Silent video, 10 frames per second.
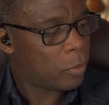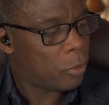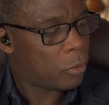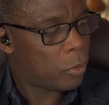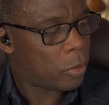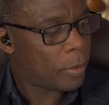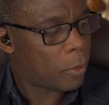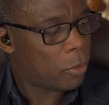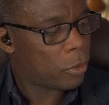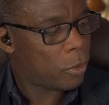We'll talk about
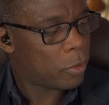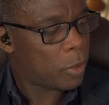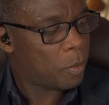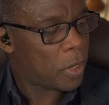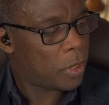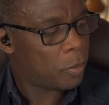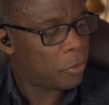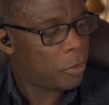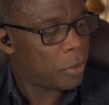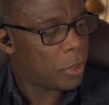what those embedded
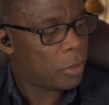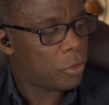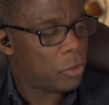proteins